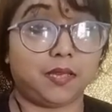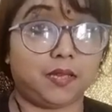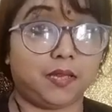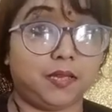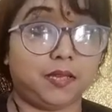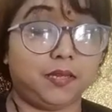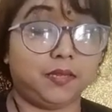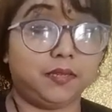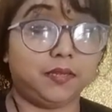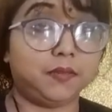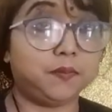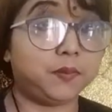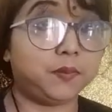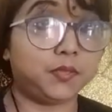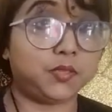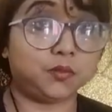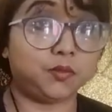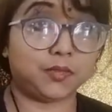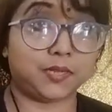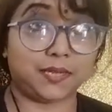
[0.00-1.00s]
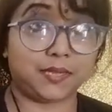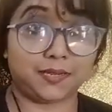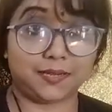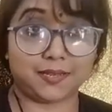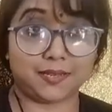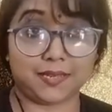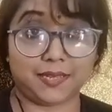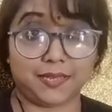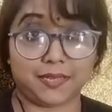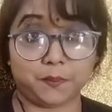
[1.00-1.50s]
individual,
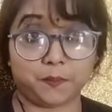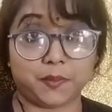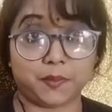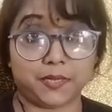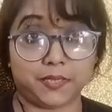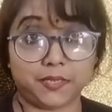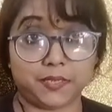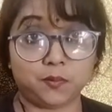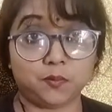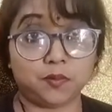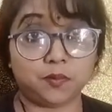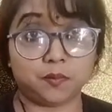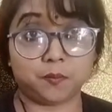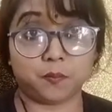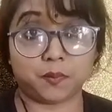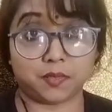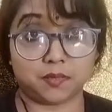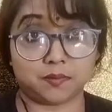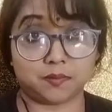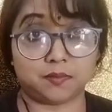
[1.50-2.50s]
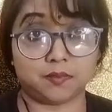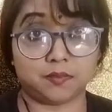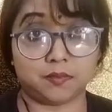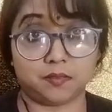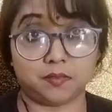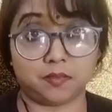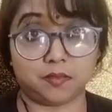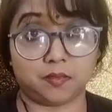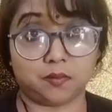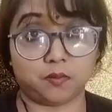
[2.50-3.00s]
a particular
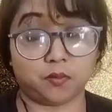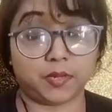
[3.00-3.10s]
person,